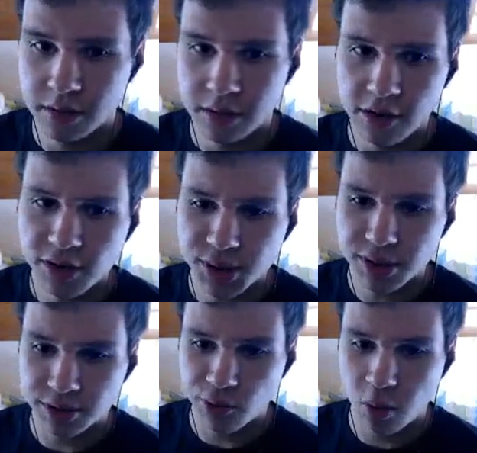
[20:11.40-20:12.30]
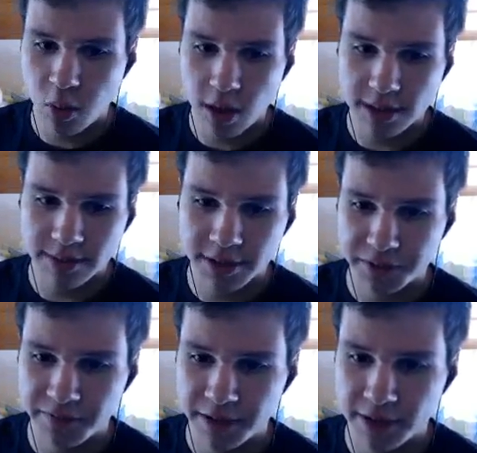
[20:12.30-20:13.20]
I also got quite a
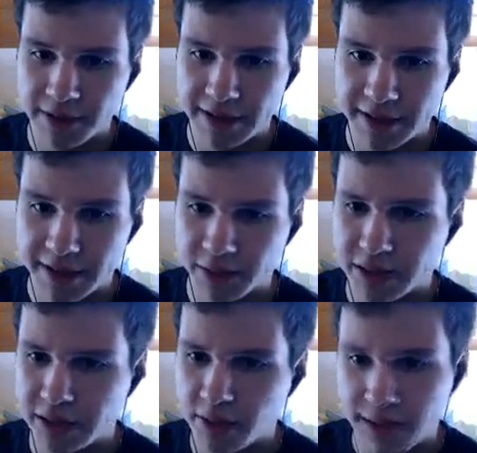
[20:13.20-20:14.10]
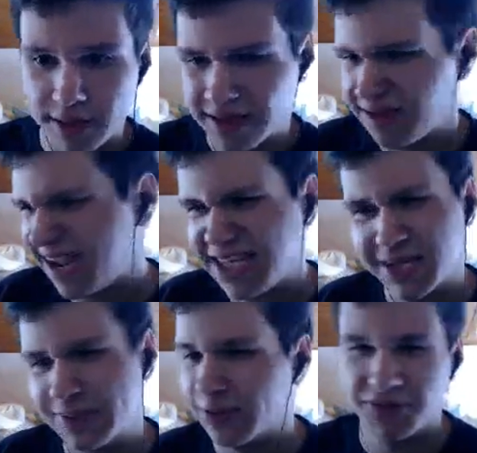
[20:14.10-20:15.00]
bunch of video ideas. I'm so excited. I
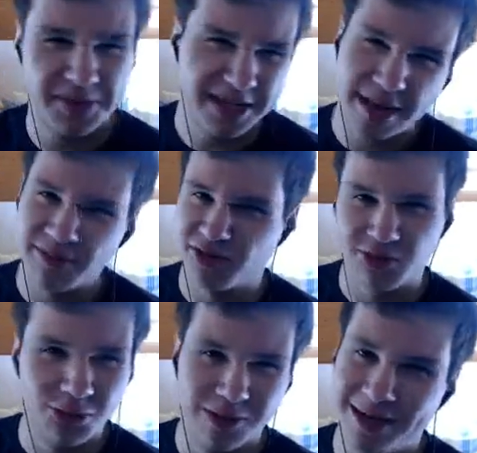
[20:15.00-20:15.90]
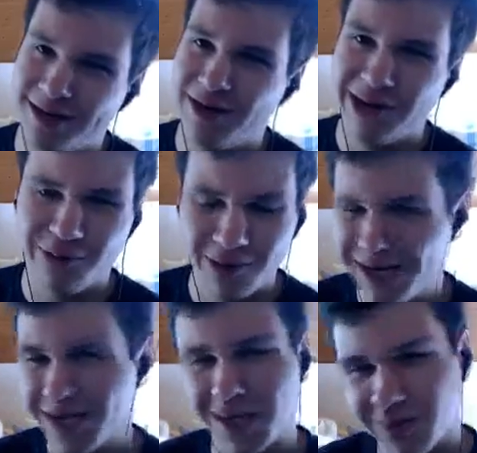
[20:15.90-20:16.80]
just want to be done with school right now. I
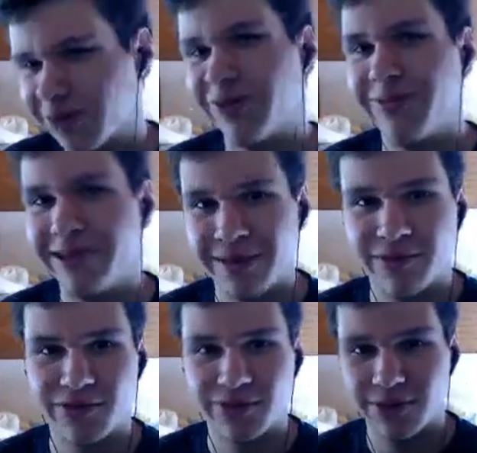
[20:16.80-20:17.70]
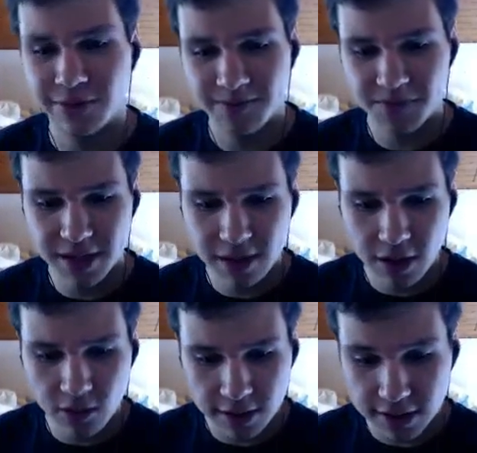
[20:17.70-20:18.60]
really just want to be done with school.
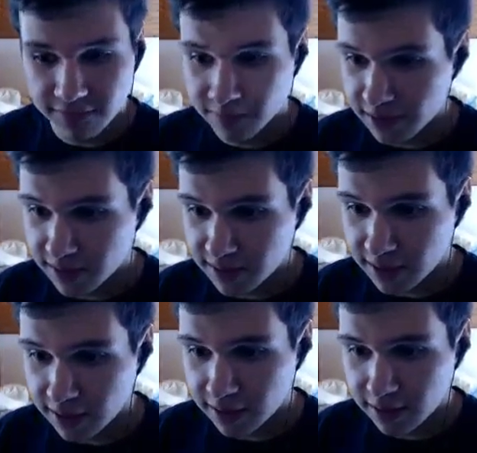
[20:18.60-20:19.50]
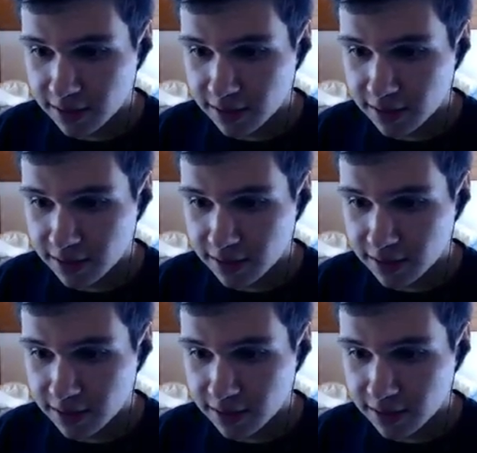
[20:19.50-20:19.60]
Oh, and give me a second.